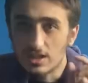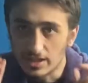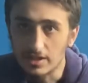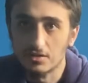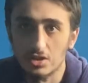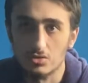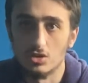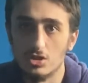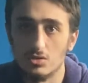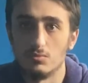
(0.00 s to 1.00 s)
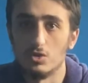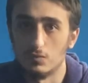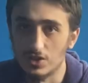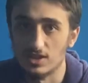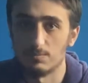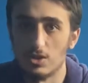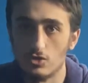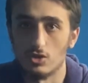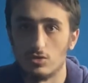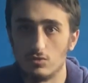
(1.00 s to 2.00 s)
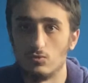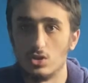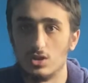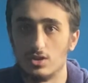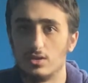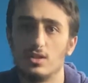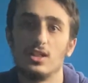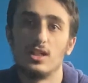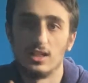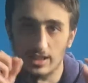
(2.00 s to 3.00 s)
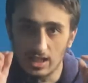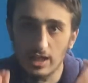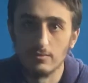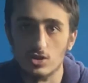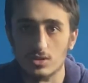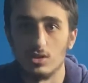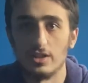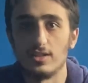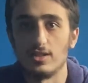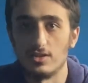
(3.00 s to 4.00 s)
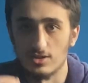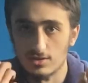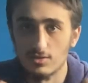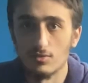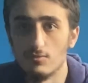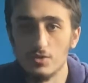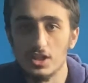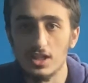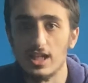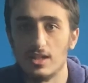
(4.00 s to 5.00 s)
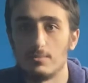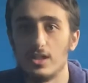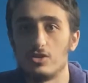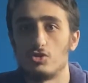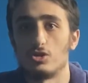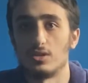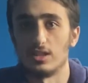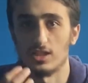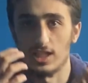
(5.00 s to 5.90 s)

in the 3rd movie, Sponge on the Run. And I'm just liking this 3D animation that they